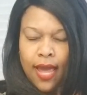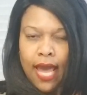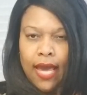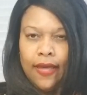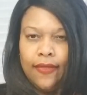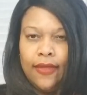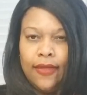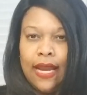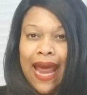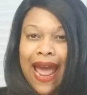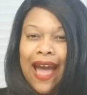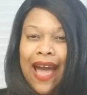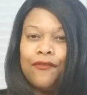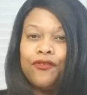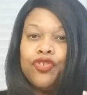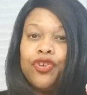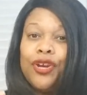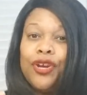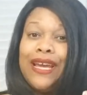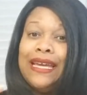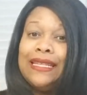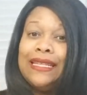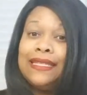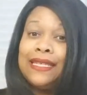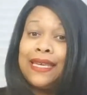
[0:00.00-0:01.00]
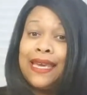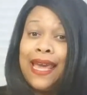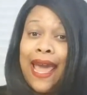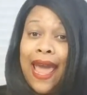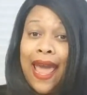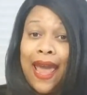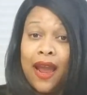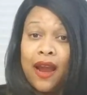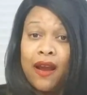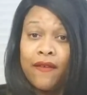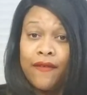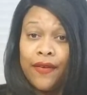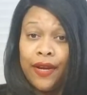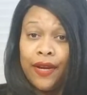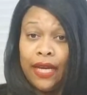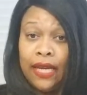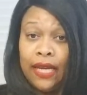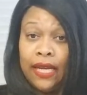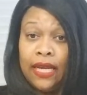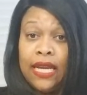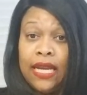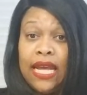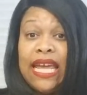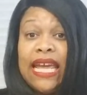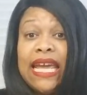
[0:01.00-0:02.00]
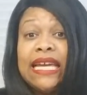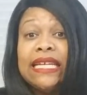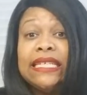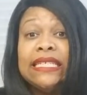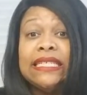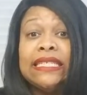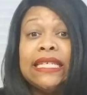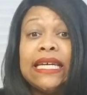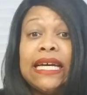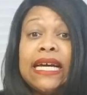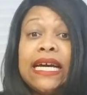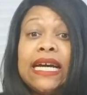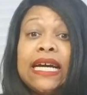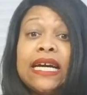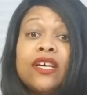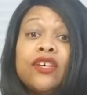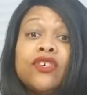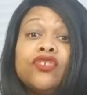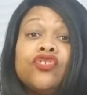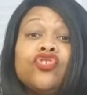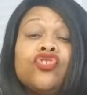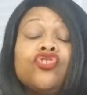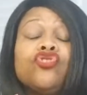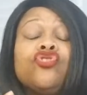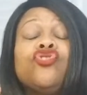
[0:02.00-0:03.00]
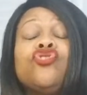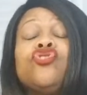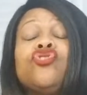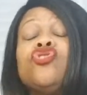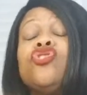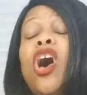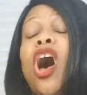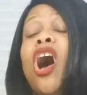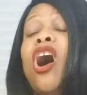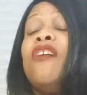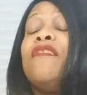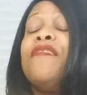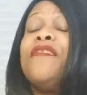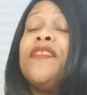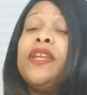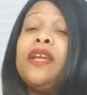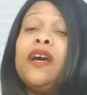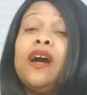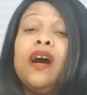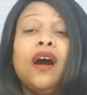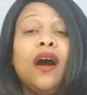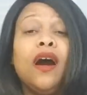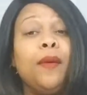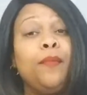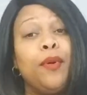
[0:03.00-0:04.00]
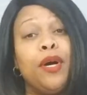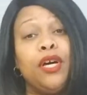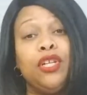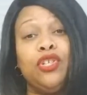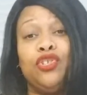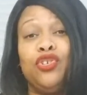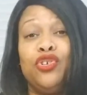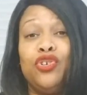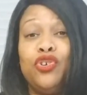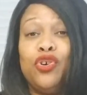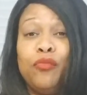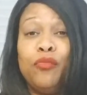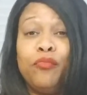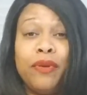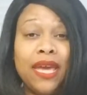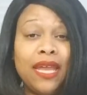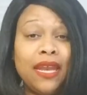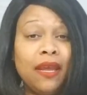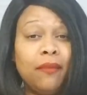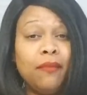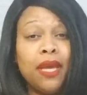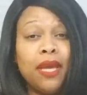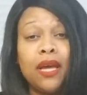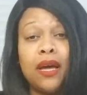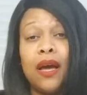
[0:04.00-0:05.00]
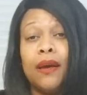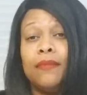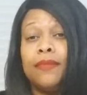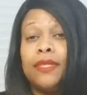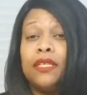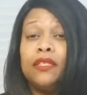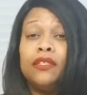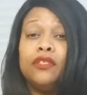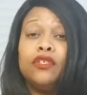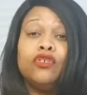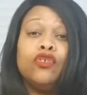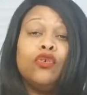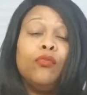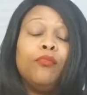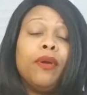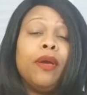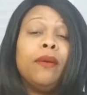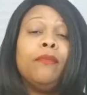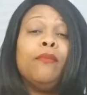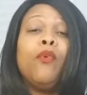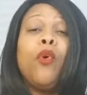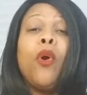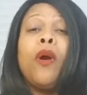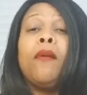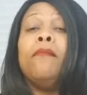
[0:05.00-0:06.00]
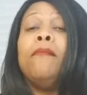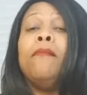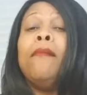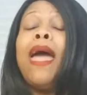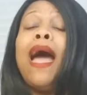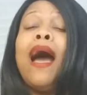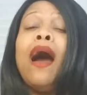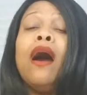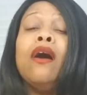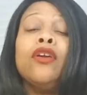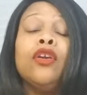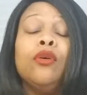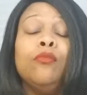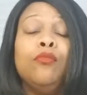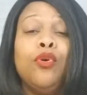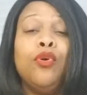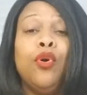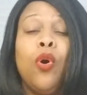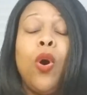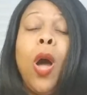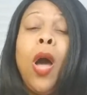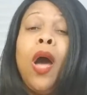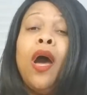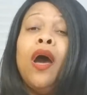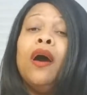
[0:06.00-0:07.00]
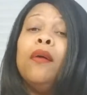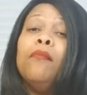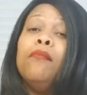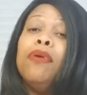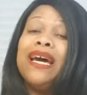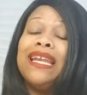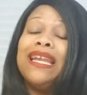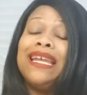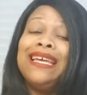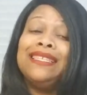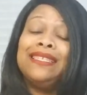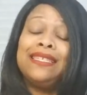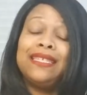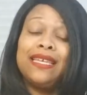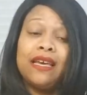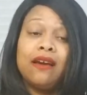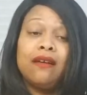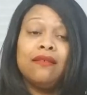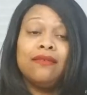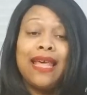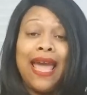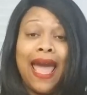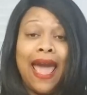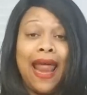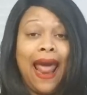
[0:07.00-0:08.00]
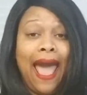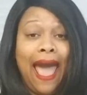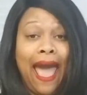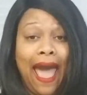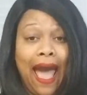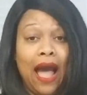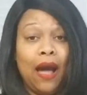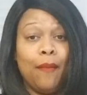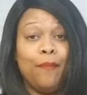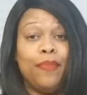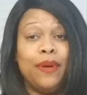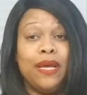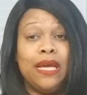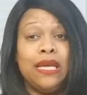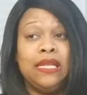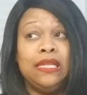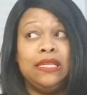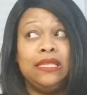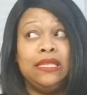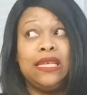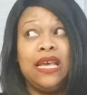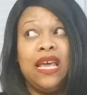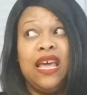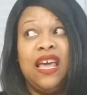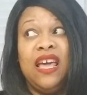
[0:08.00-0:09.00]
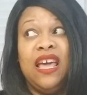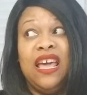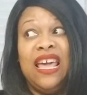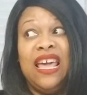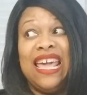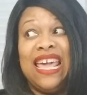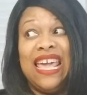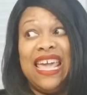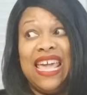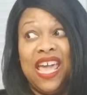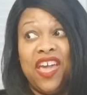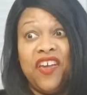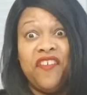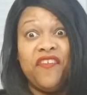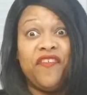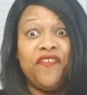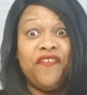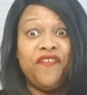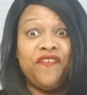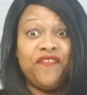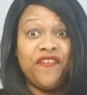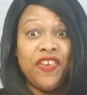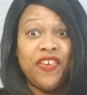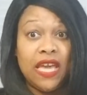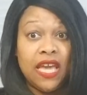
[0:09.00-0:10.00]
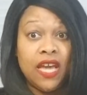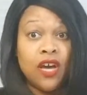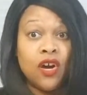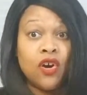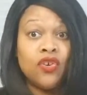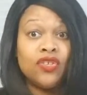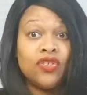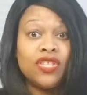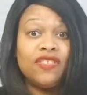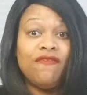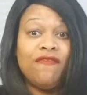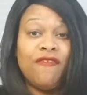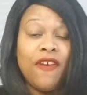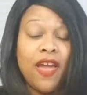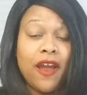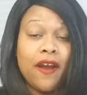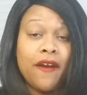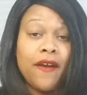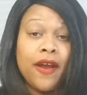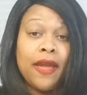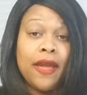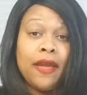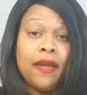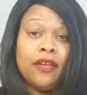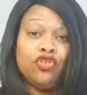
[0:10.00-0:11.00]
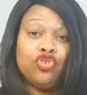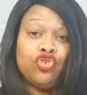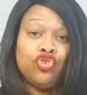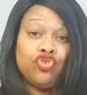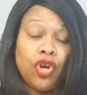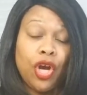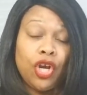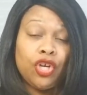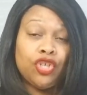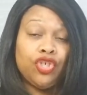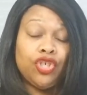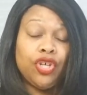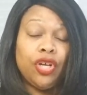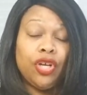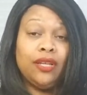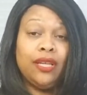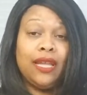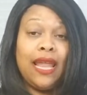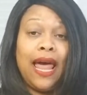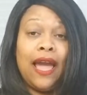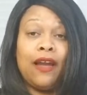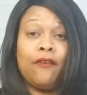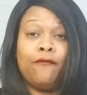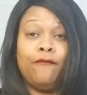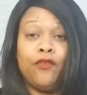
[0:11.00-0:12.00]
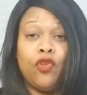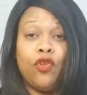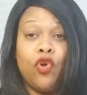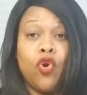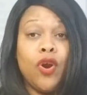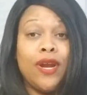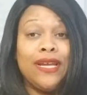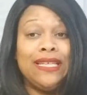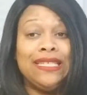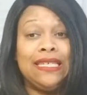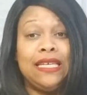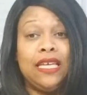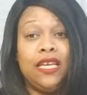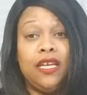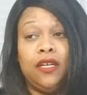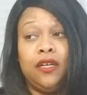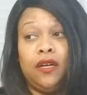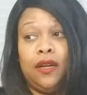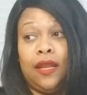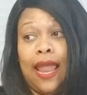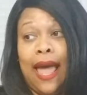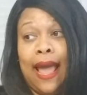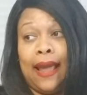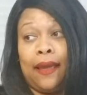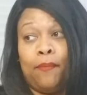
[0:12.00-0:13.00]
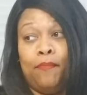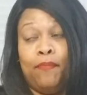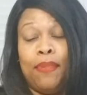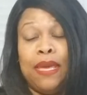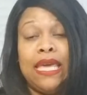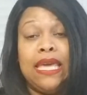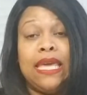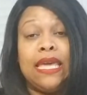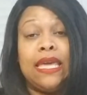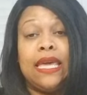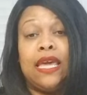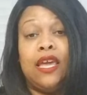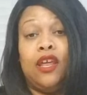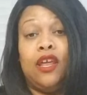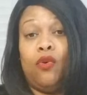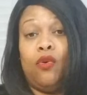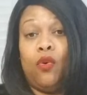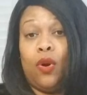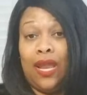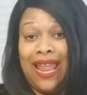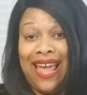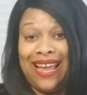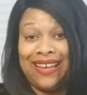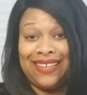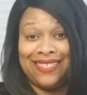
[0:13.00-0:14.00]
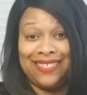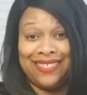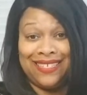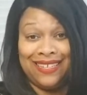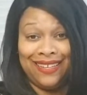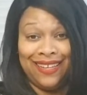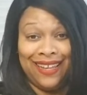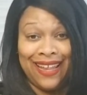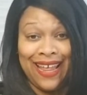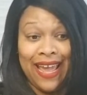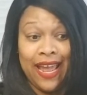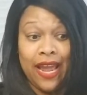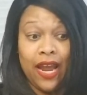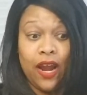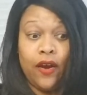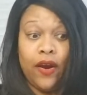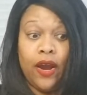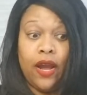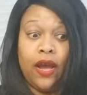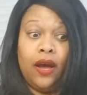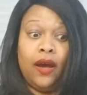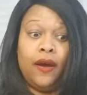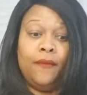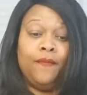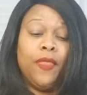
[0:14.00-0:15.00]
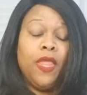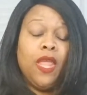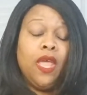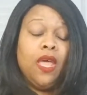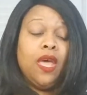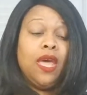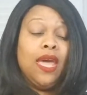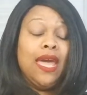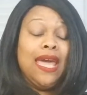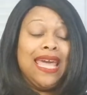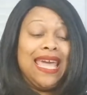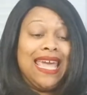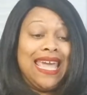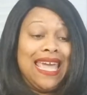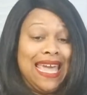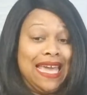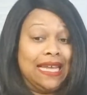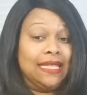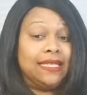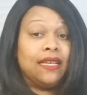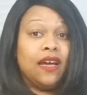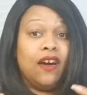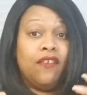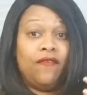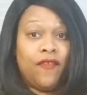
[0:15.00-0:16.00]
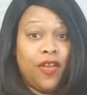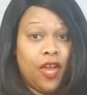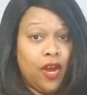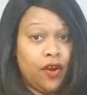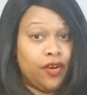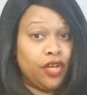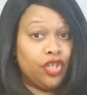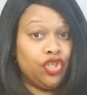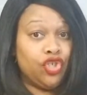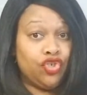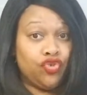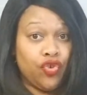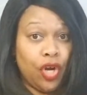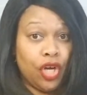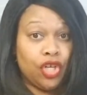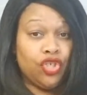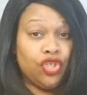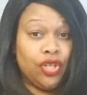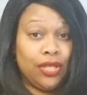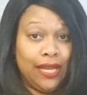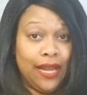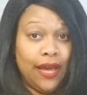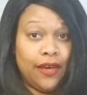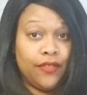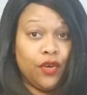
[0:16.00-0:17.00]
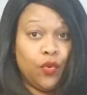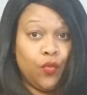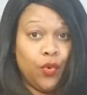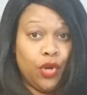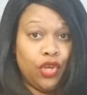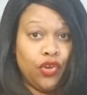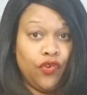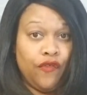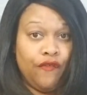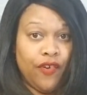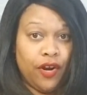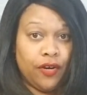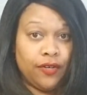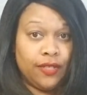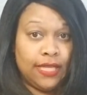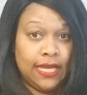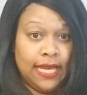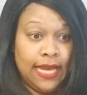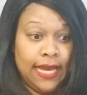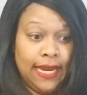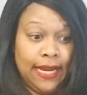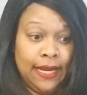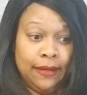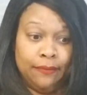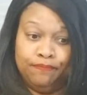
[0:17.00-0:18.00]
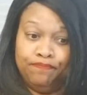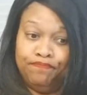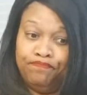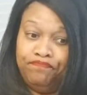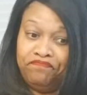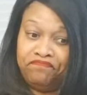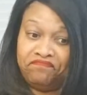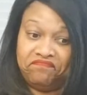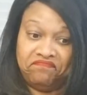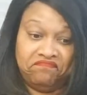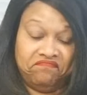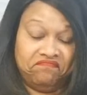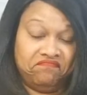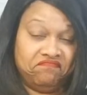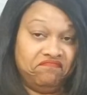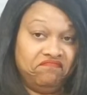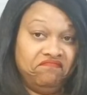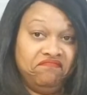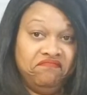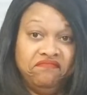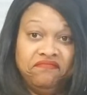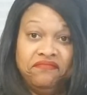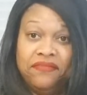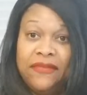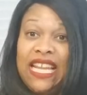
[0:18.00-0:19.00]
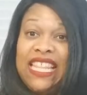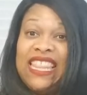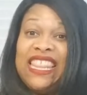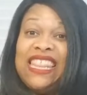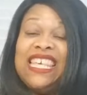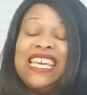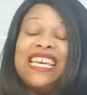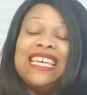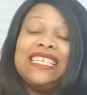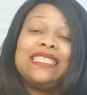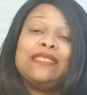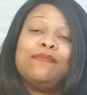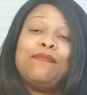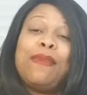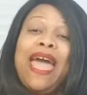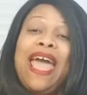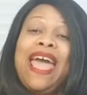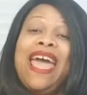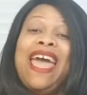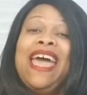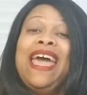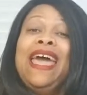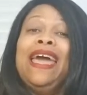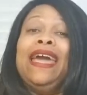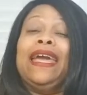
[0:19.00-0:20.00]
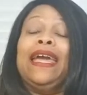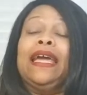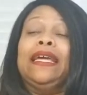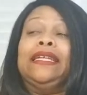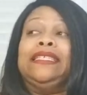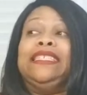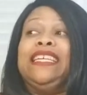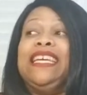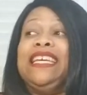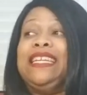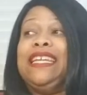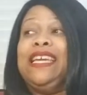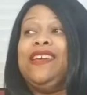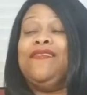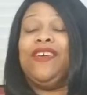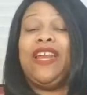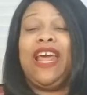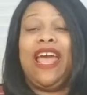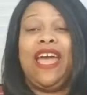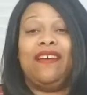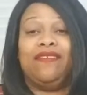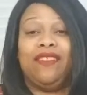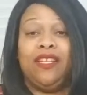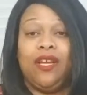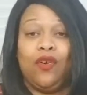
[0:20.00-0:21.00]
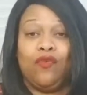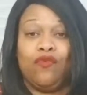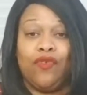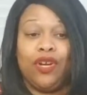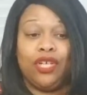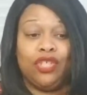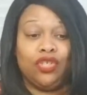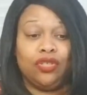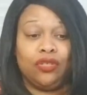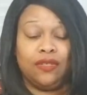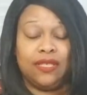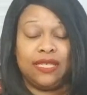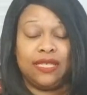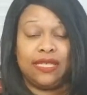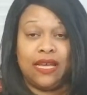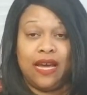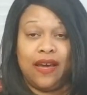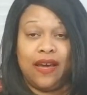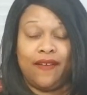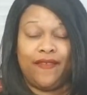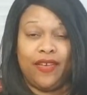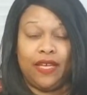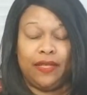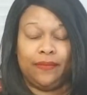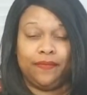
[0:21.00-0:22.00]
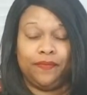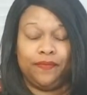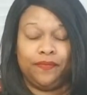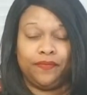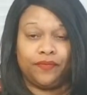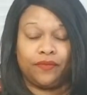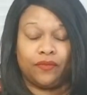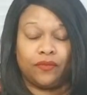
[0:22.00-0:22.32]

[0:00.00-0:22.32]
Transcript: And then after it's carried, it does soften up a little bit. It becomes a little bit more malleable. But until that happens, it feels very structured like Florentine or like Beacon or like Solera it's a very structured leather when you first get it. This bag didn't even have the original stuffing.